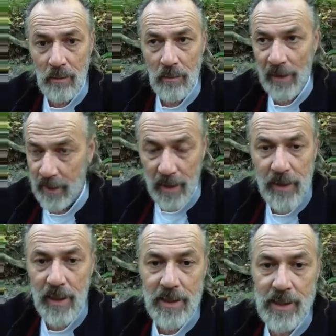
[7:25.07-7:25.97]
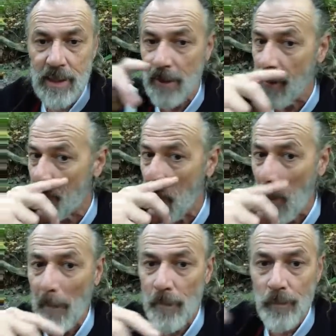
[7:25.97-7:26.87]
I think that's the number.
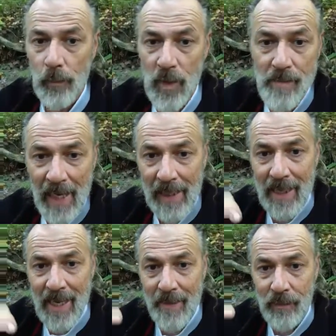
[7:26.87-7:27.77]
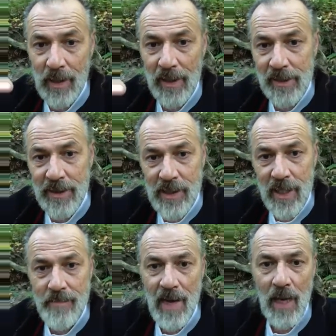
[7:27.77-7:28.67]
We buy 9 products,
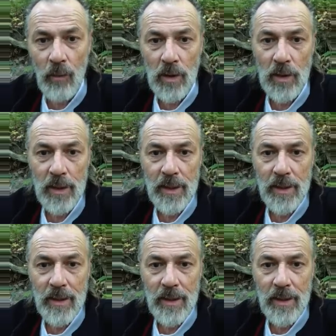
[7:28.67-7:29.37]
they buy 1.